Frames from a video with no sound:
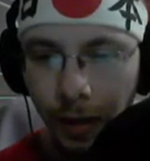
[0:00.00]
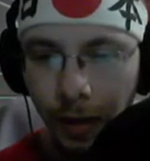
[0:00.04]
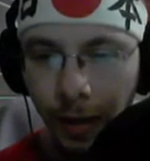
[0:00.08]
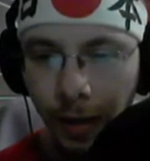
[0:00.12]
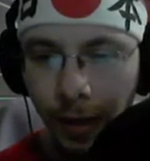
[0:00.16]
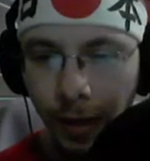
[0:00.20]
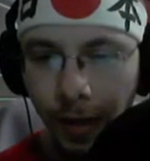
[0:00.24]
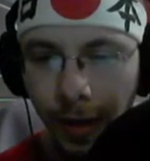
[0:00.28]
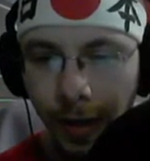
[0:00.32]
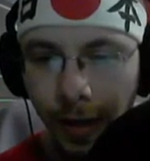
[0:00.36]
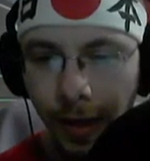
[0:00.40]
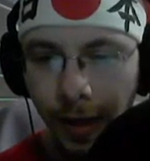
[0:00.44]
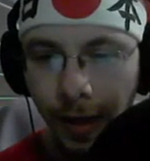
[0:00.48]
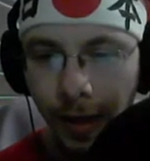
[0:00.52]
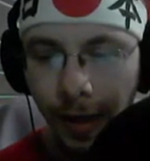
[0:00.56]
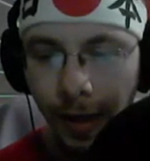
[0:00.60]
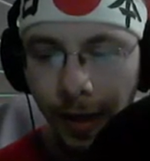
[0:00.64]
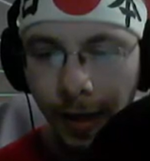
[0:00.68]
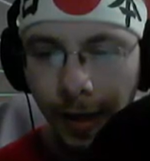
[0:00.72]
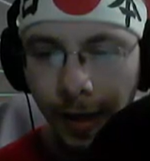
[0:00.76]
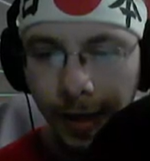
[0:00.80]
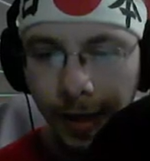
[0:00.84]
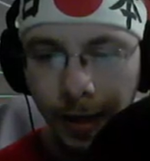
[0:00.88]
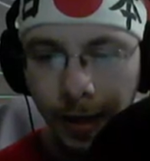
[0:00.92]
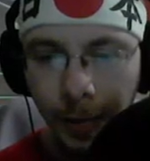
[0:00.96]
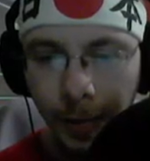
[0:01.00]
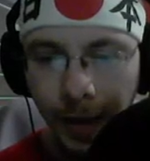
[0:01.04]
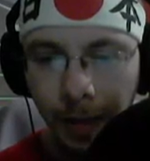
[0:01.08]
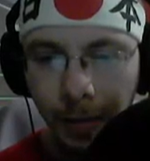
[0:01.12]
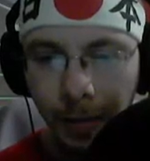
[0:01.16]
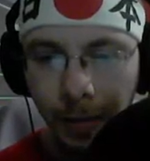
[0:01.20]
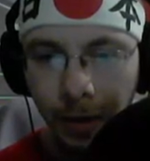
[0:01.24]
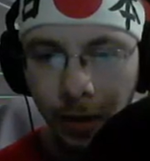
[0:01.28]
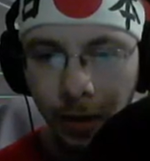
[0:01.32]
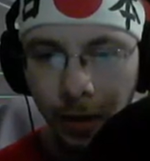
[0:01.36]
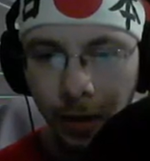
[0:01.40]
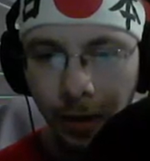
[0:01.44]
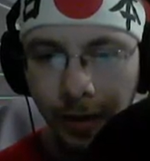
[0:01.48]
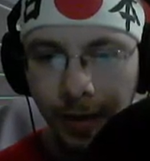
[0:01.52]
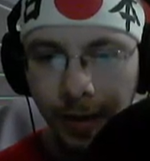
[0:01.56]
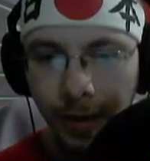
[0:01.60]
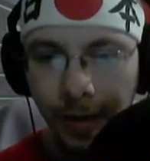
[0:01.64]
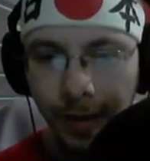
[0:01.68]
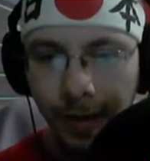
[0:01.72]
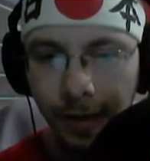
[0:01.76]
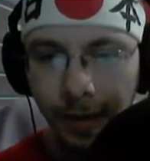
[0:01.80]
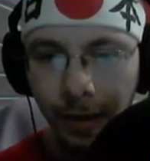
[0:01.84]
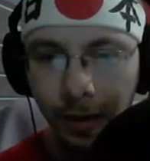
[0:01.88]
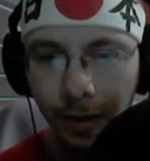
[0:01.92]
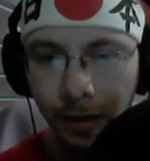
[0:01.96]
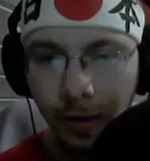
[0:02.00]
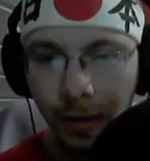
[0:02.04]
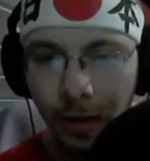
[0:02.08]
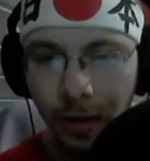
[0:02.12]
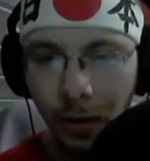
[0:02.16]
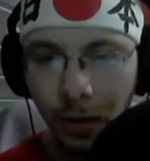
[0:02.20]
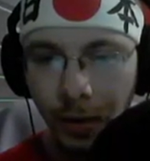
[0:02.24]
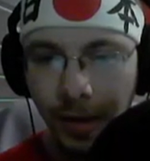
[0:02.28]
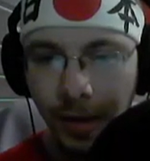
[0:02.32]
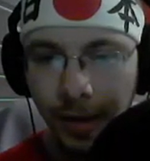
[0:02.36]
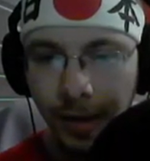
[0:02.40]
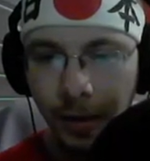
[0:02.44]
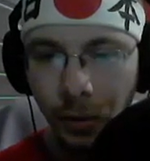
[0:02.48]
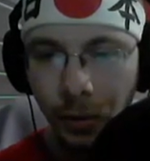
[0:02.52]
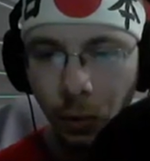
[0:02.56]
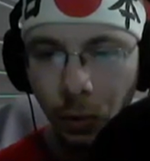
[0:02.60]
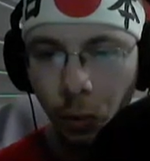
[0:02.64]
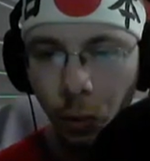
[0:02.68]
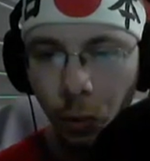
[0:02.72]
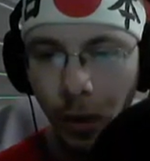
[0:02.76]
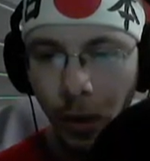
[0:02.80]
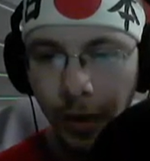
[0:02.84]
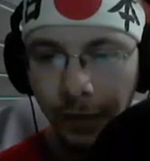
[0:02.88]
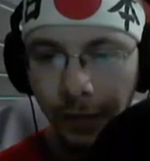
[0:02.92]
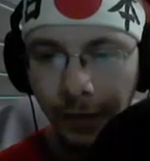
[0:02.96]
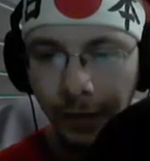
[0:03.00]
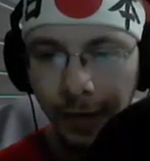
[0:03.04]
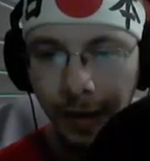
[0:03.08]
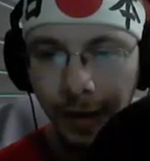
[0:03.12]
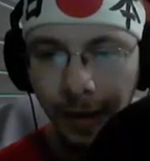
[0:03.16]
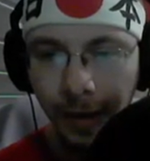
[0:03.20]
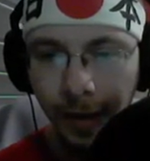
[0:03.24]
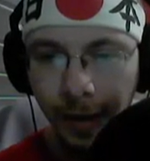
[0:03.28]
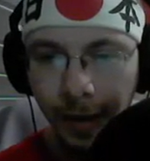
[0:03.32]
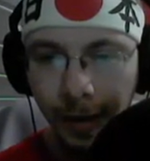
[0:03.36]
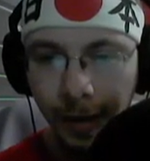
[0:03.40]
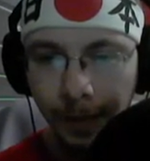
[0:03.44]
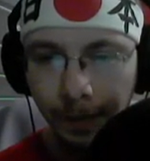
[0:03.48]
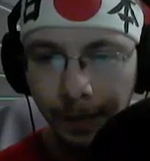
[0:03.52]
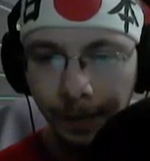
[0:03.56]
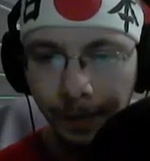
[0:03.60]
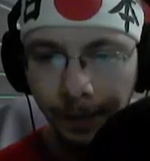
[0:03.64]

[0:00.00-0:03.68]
And I can make him all go swiftly.